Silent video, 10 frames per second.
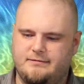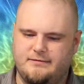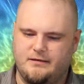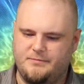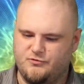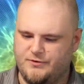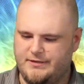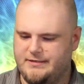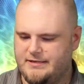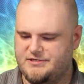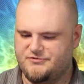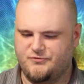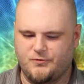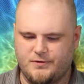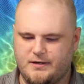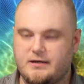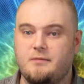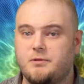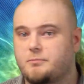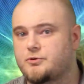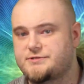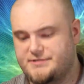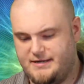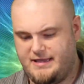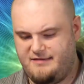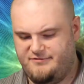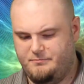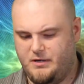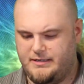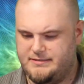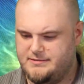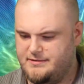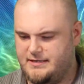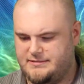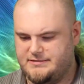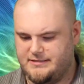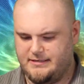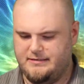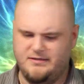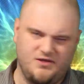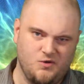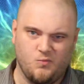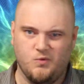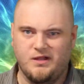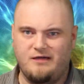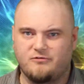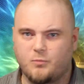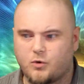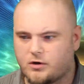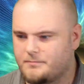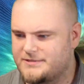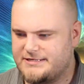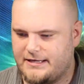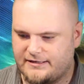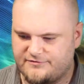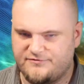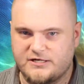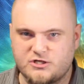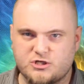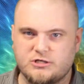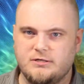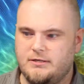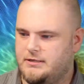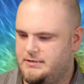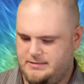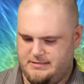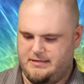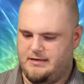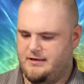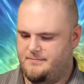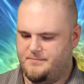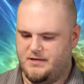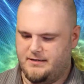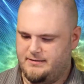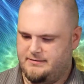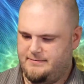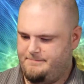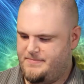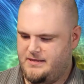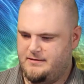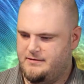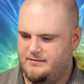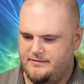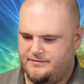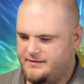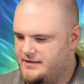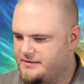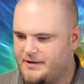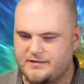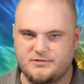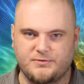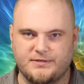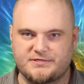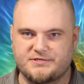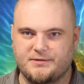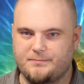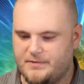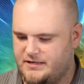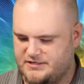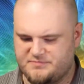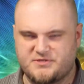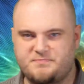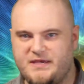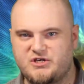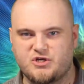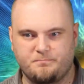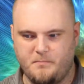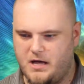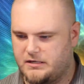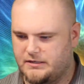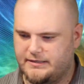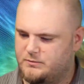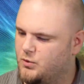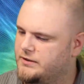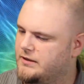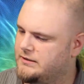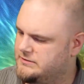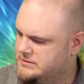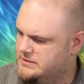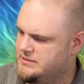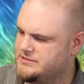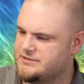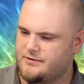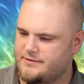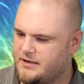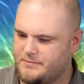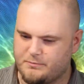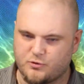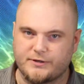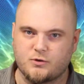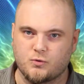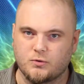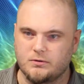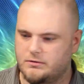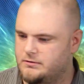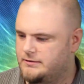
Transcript: That'll be really nice for a couple of prints that I have in mind that will have a more metallic finish. I'm thinking about doing some spaceship modeling and whatnot, so that'll be pretty cool.